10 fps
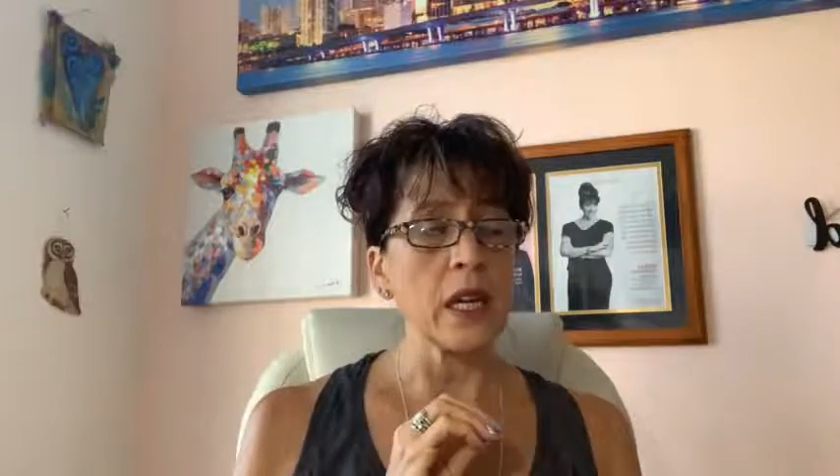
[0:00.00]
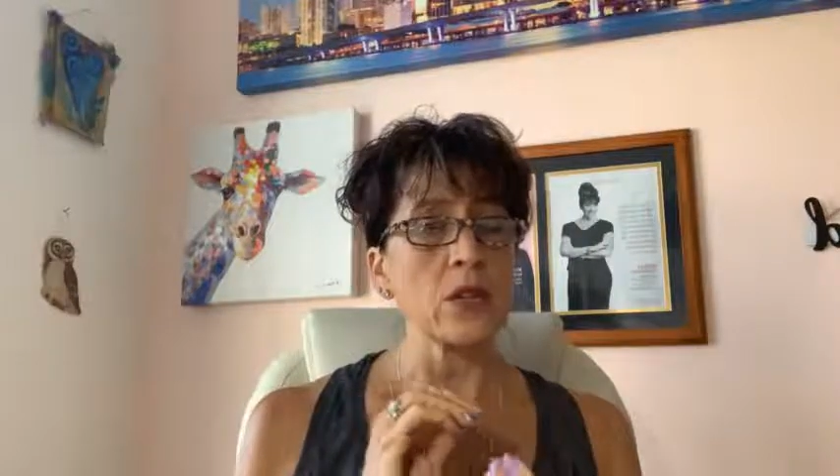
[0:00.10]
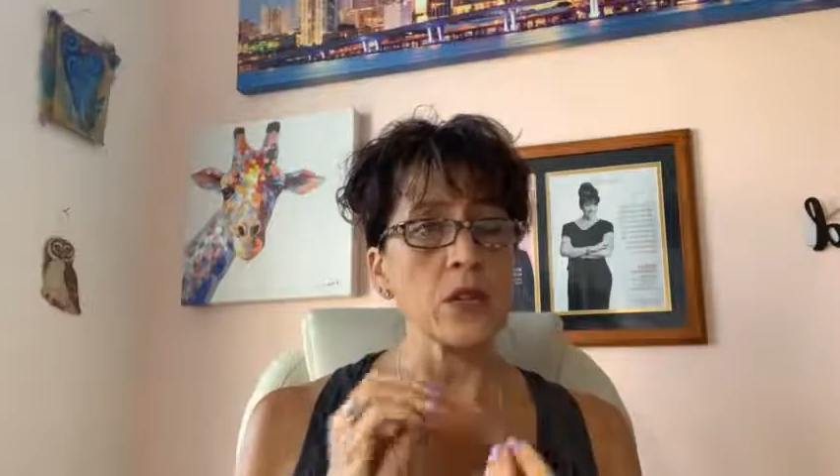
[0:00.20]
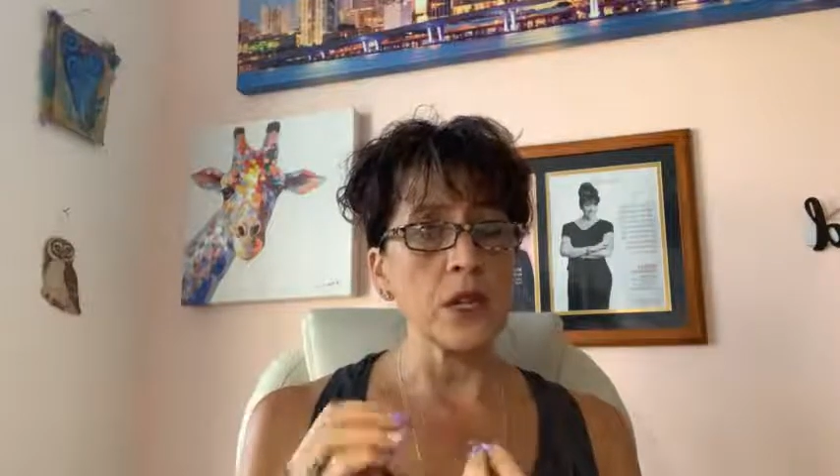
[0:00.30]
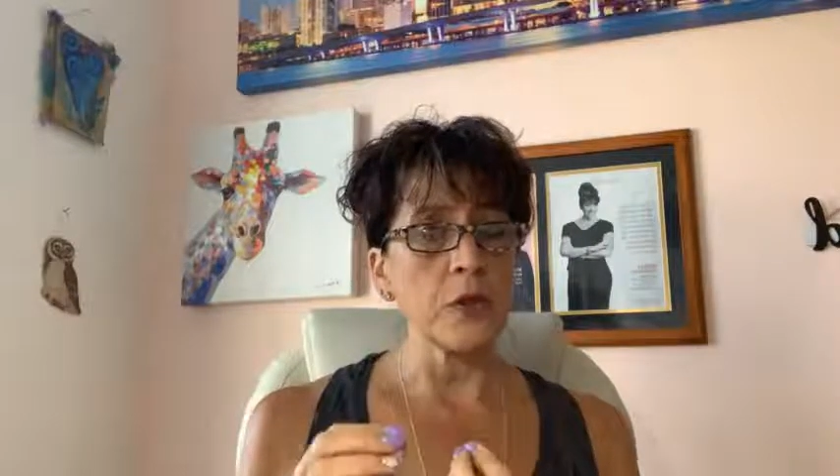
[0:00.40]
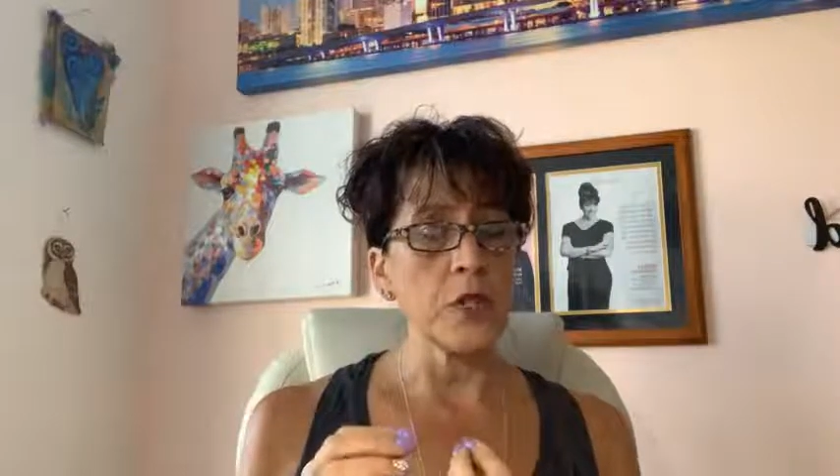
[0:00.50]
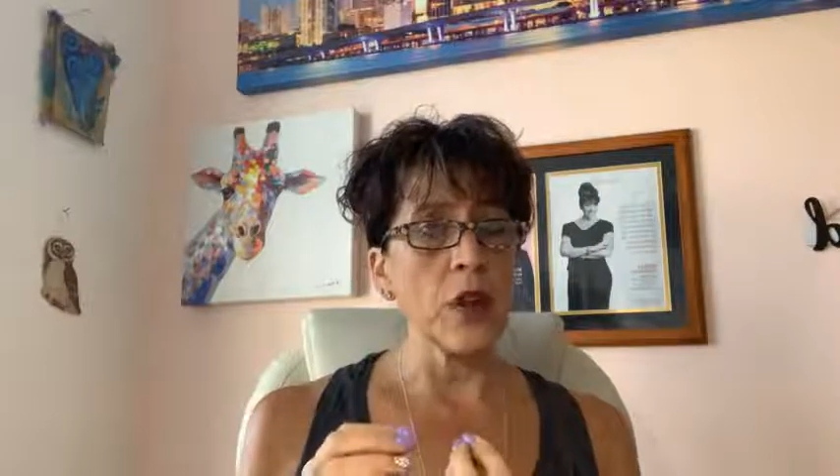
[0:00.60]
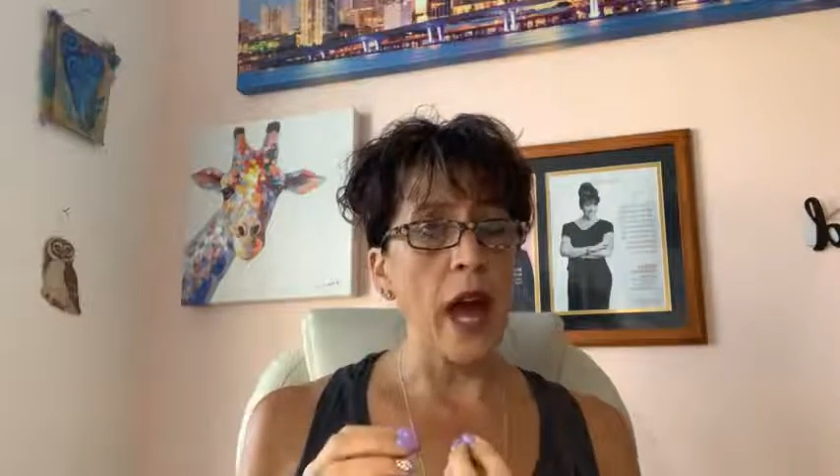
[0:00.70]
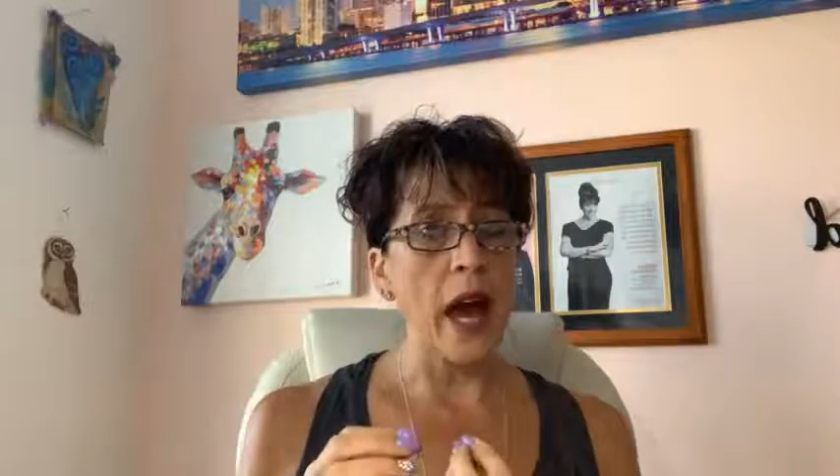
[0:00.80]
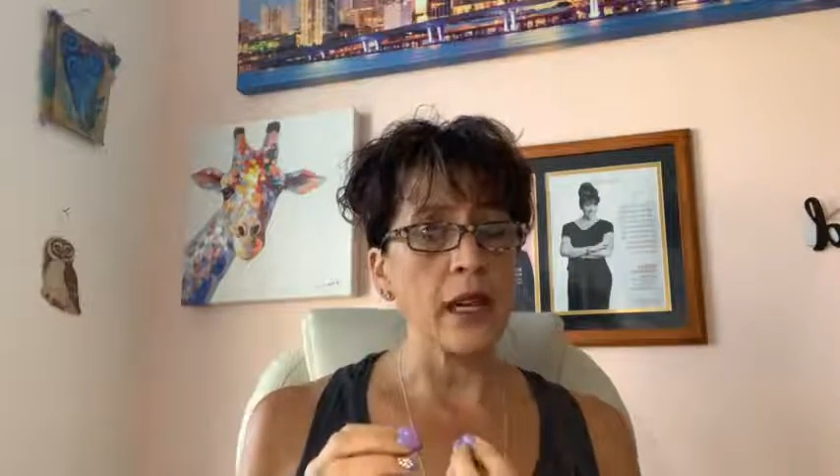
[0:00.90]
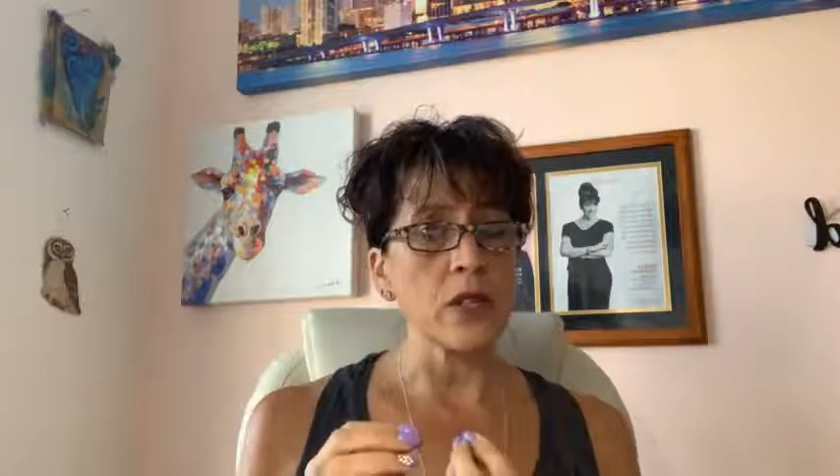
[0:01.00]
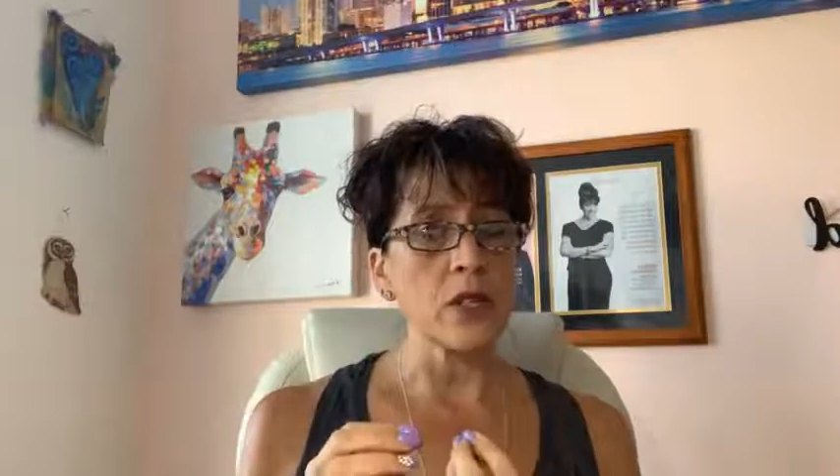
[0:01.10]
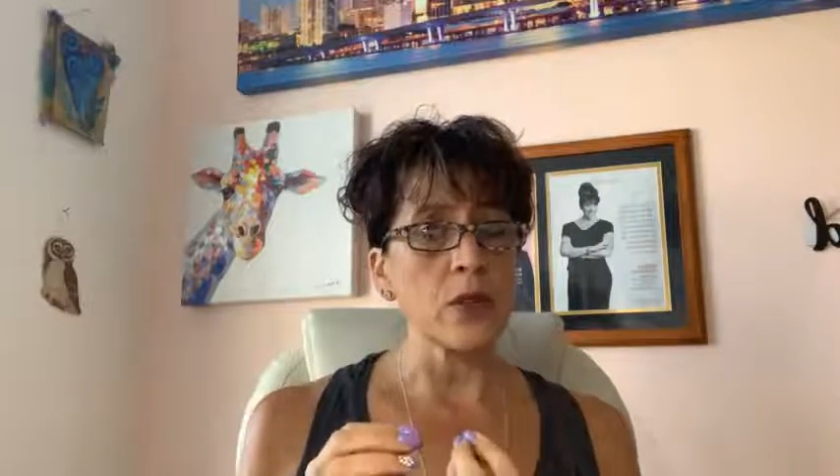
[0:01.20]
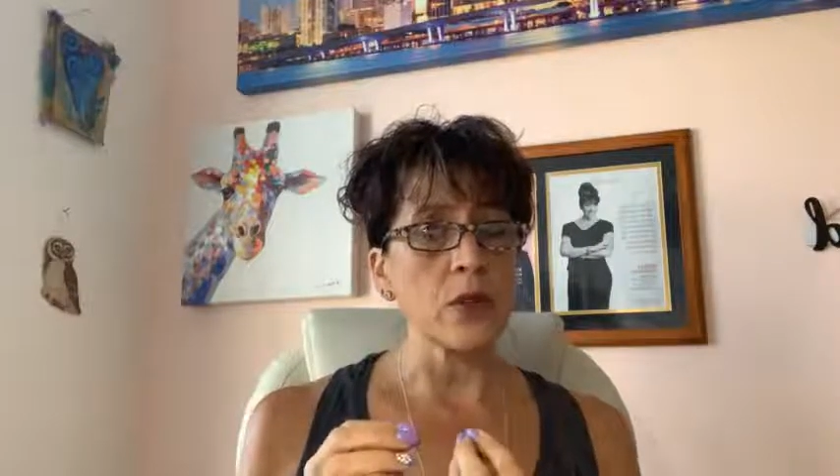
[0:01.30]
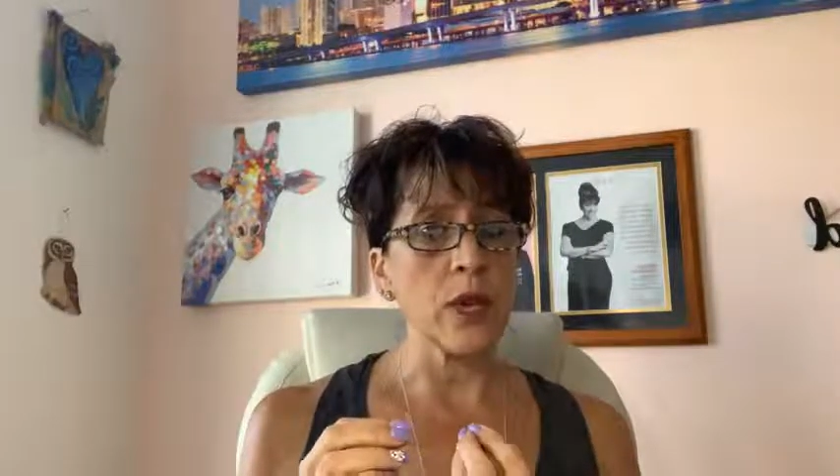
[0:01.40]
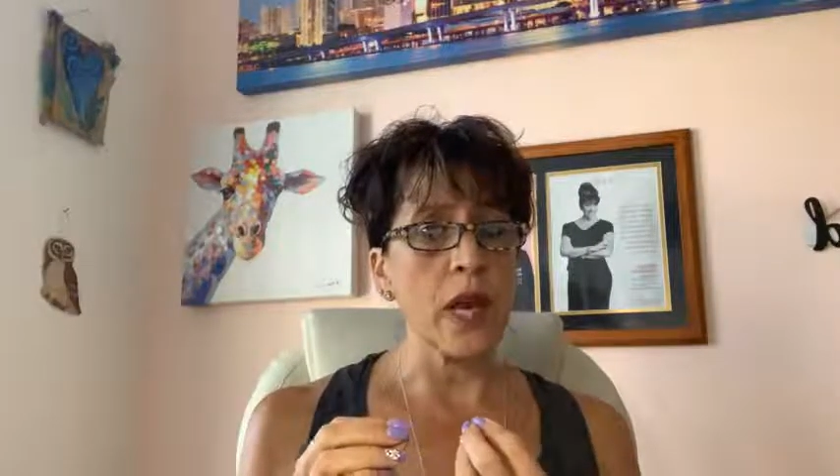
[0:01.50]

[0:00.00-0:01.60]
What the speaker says: and shift your attitude